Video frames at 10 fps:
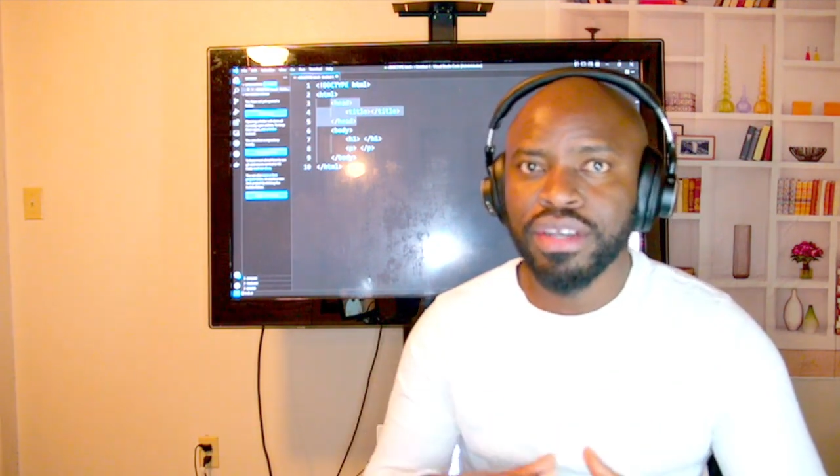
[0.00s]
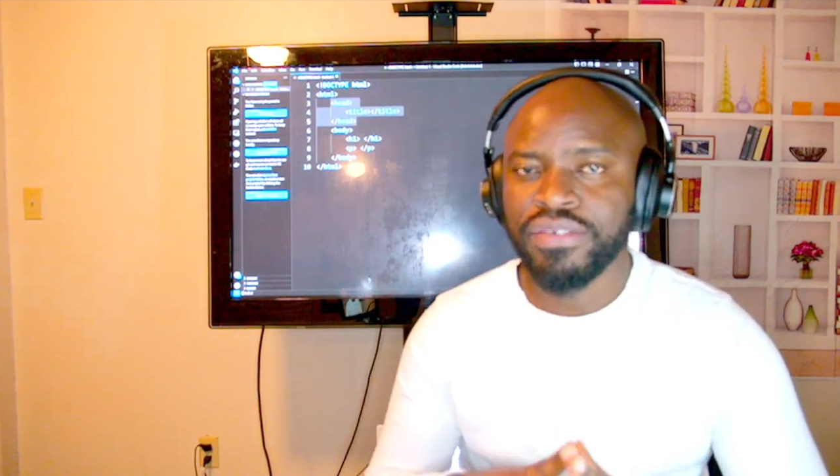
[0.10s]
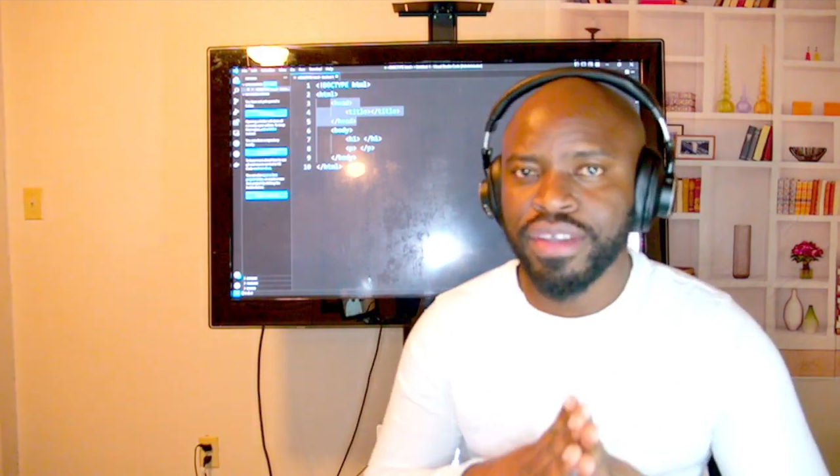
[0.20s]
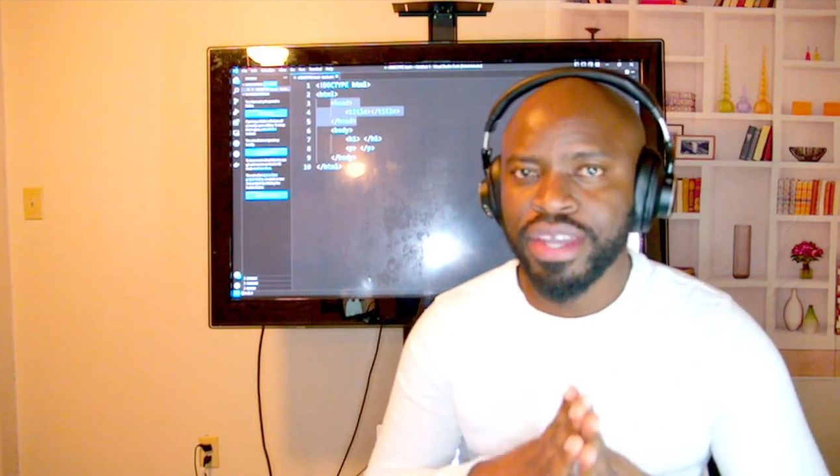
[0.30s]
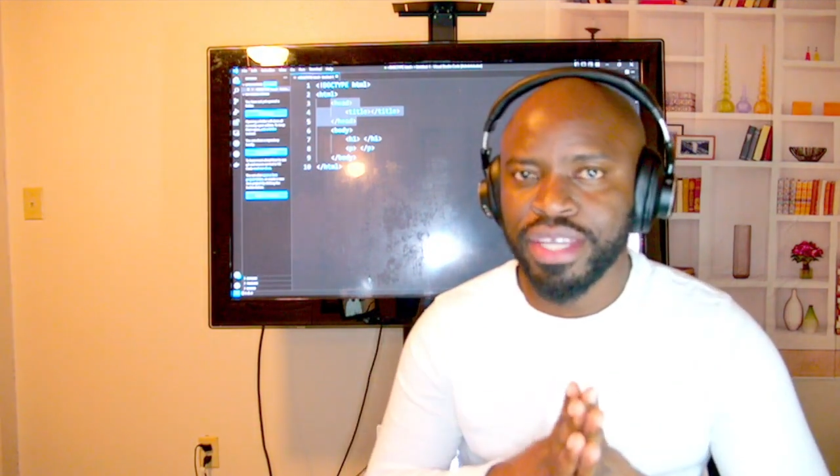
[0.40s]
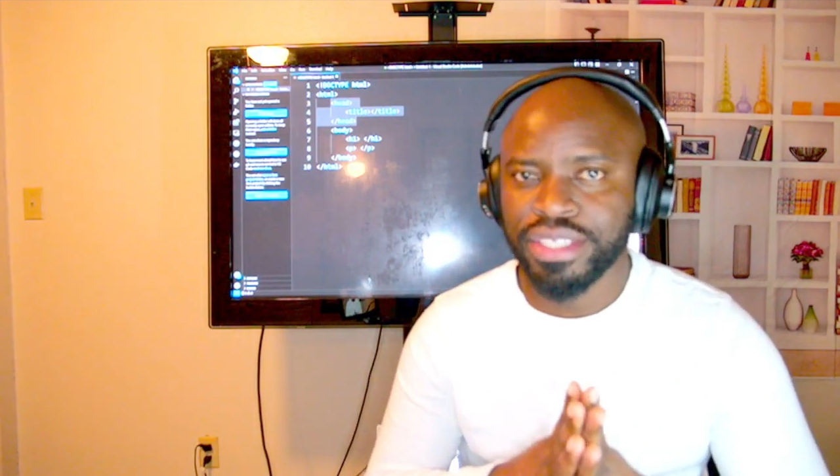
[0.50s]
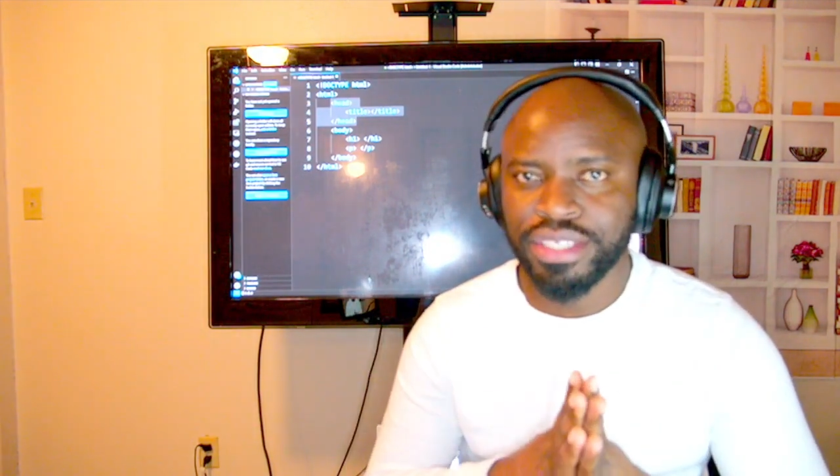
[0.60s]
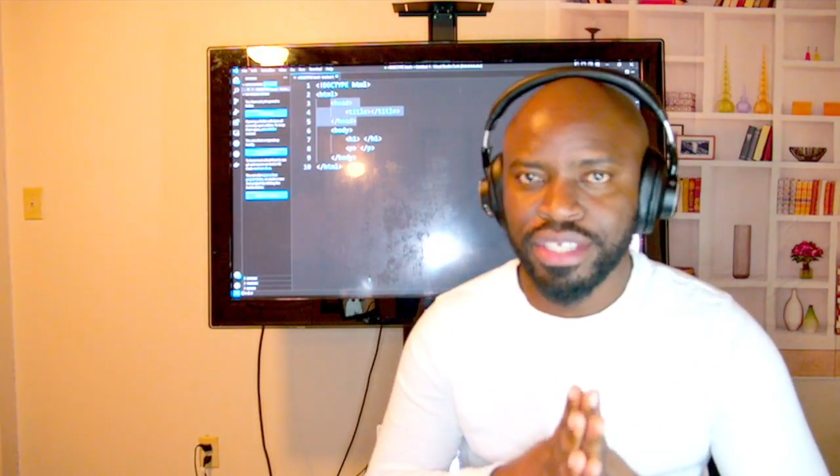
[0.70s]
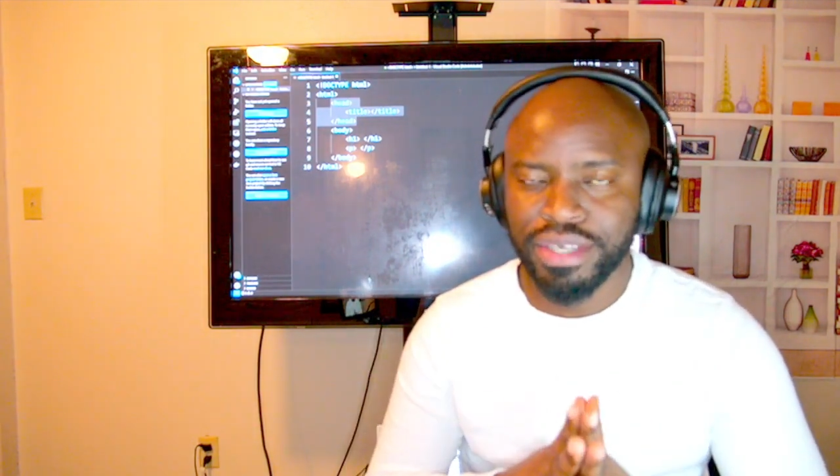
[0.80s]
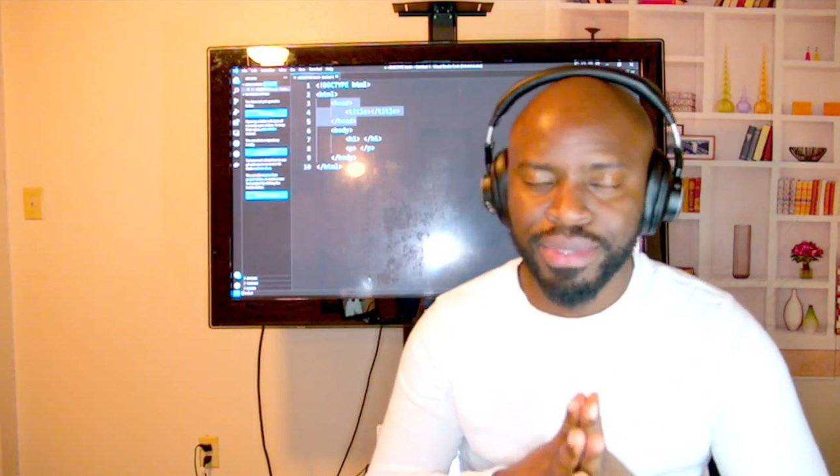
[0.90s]
of
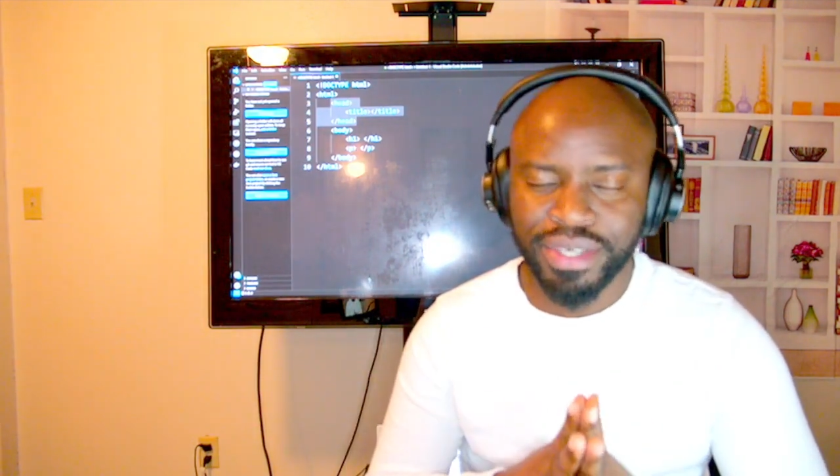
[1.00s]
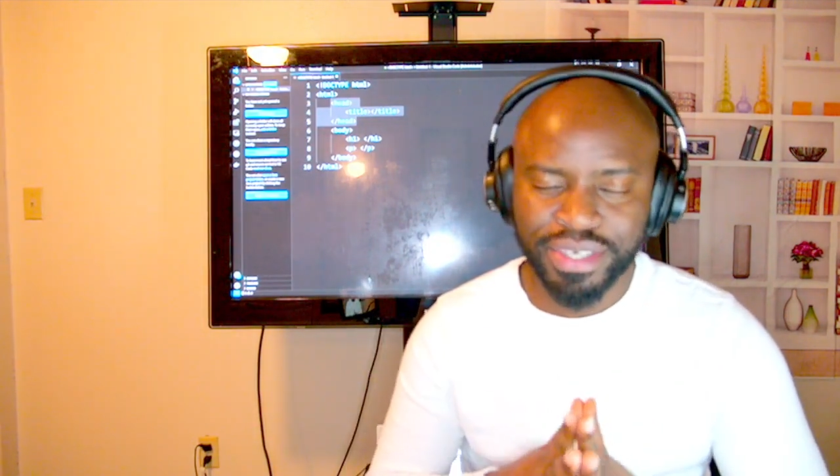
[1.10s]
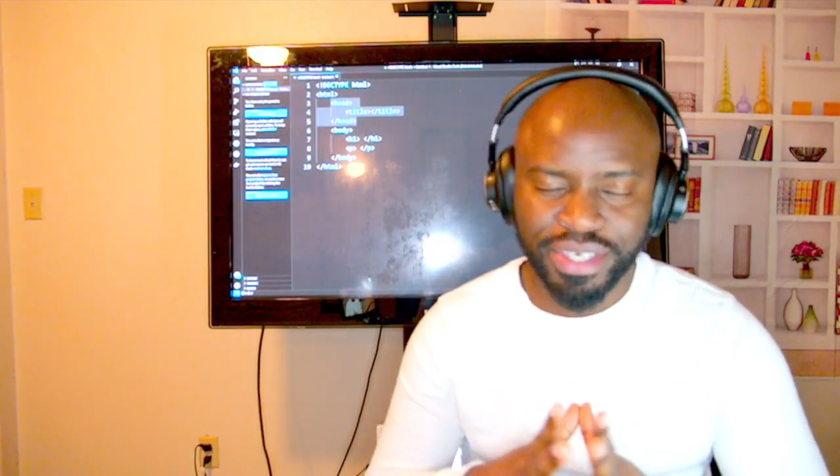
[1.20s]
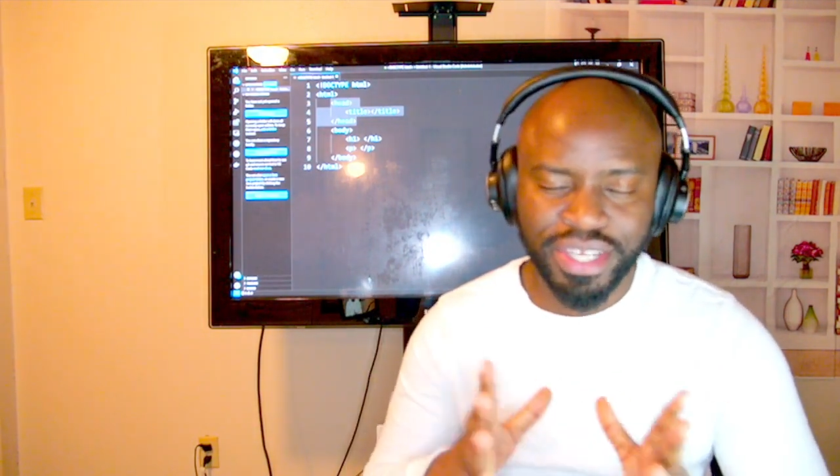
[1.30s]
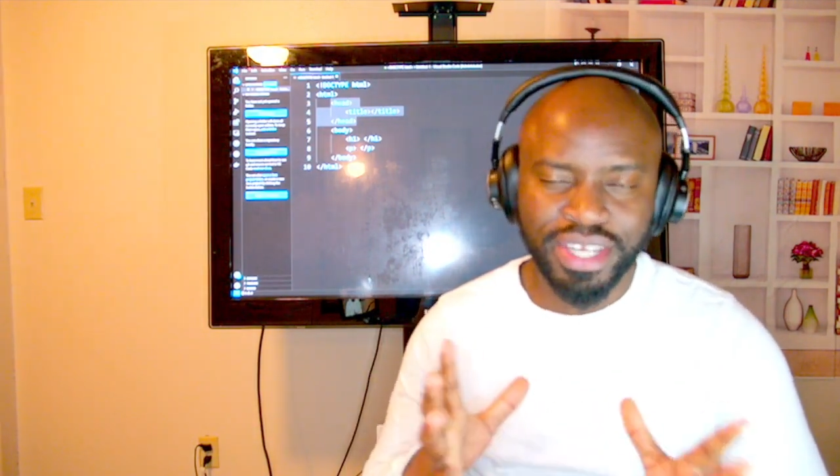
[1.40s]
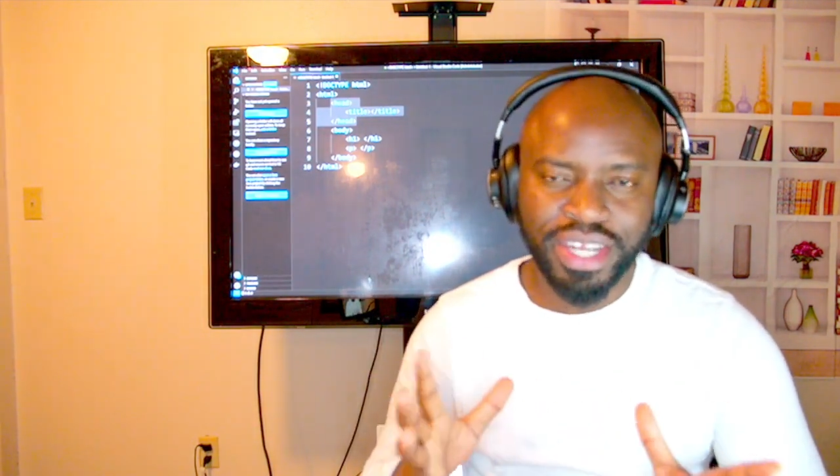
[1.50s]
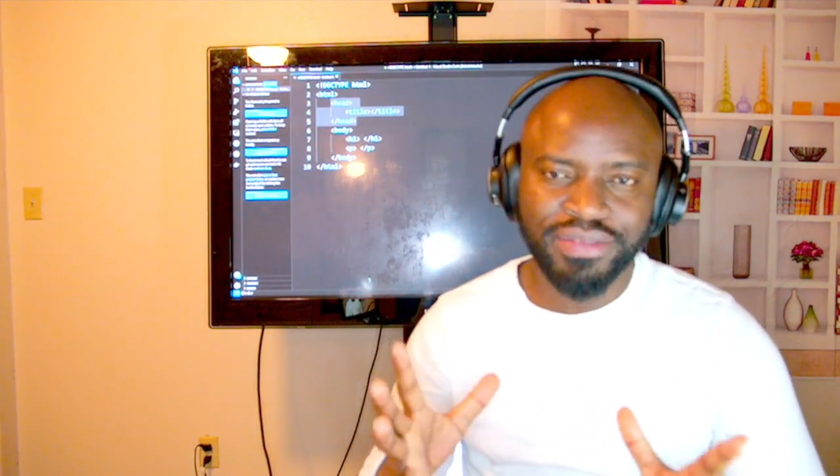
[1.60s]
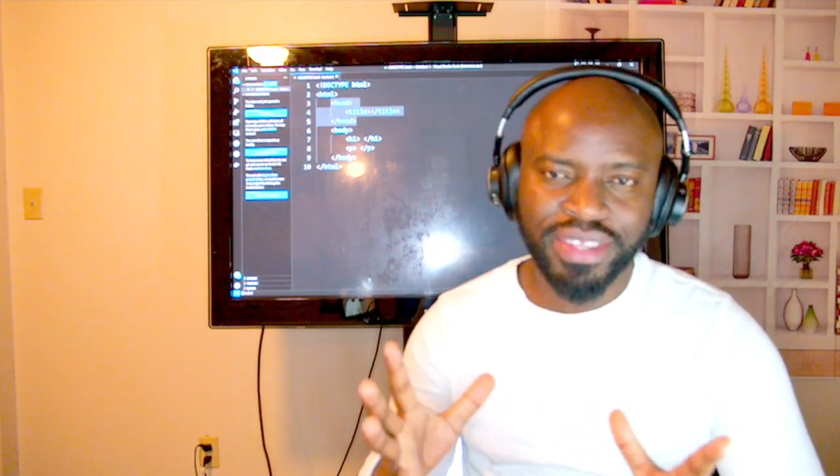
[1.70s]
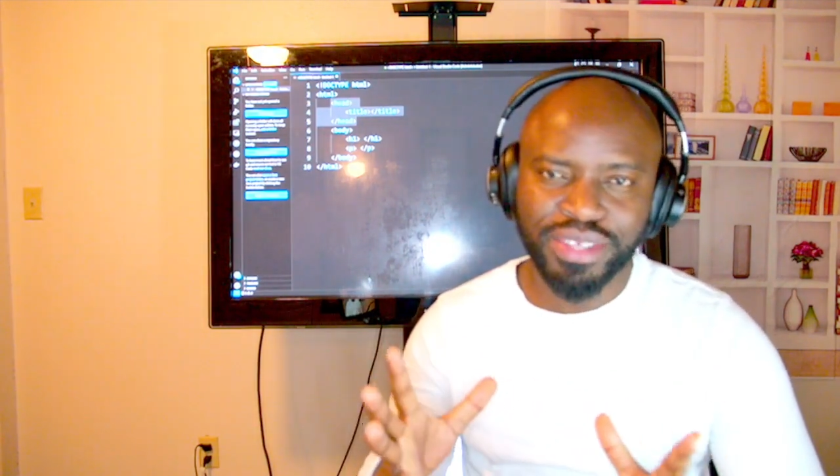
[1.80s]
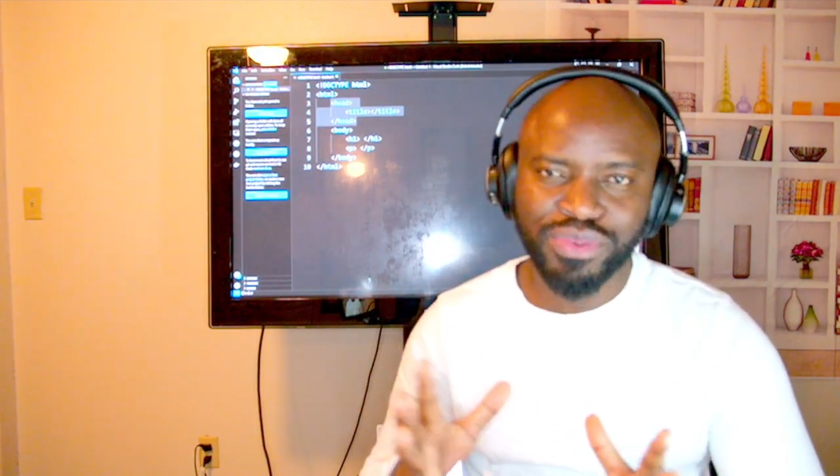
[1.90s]
HTML. I love
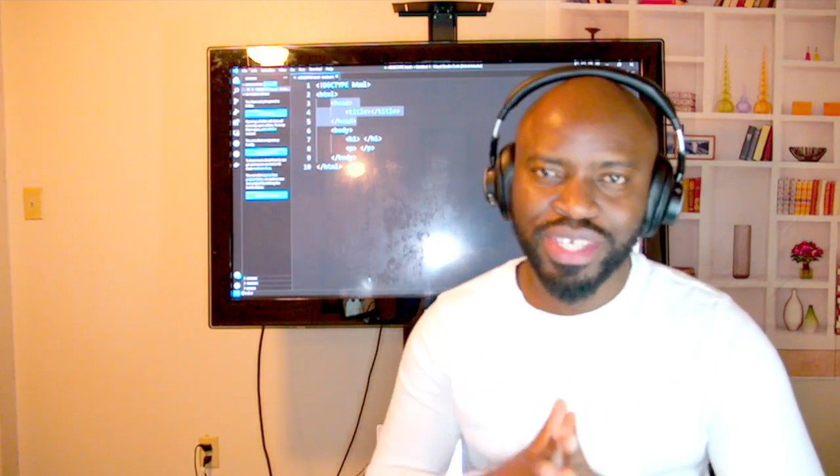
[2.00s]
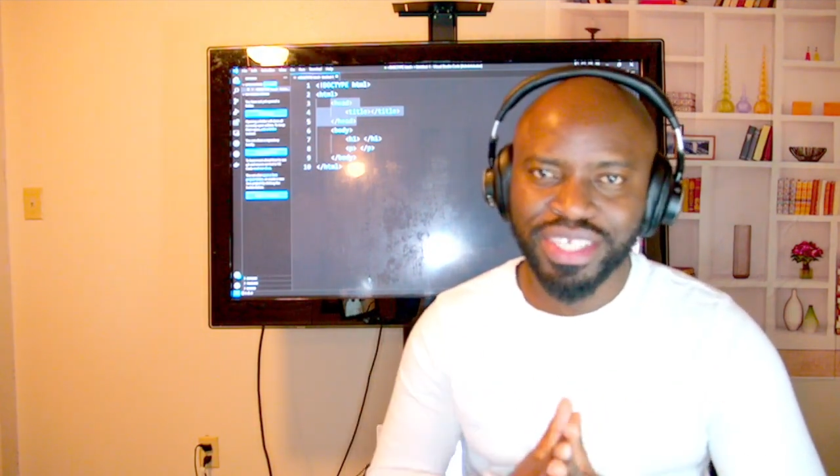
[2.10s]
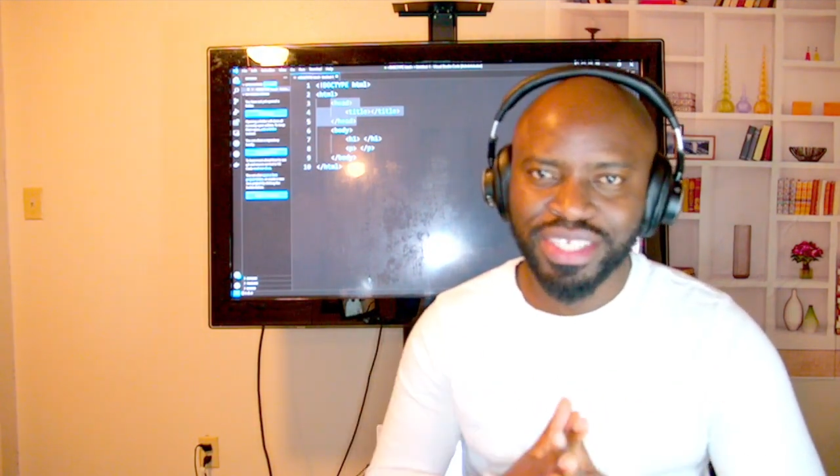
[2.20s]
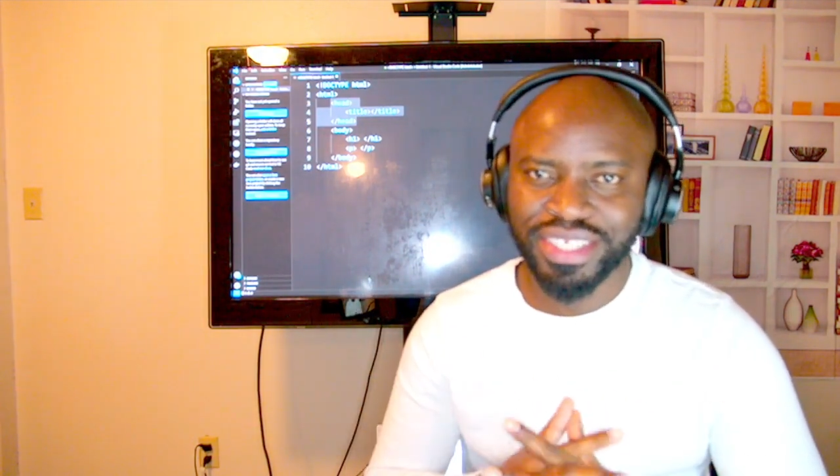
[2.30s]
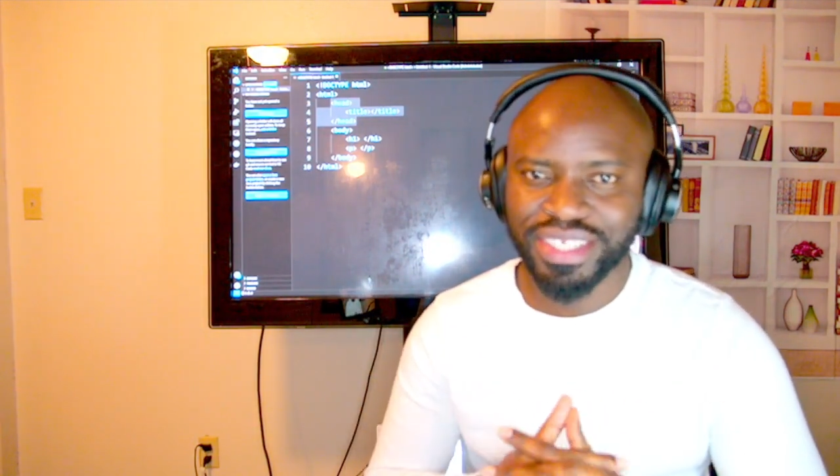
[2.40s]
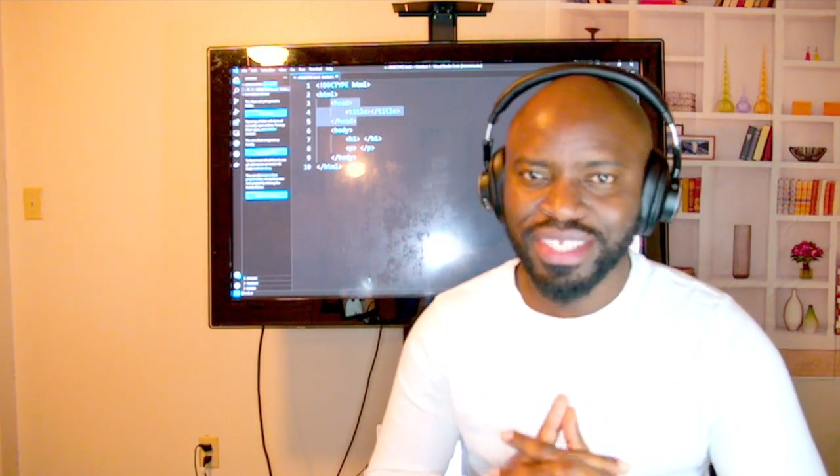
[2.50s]
that word.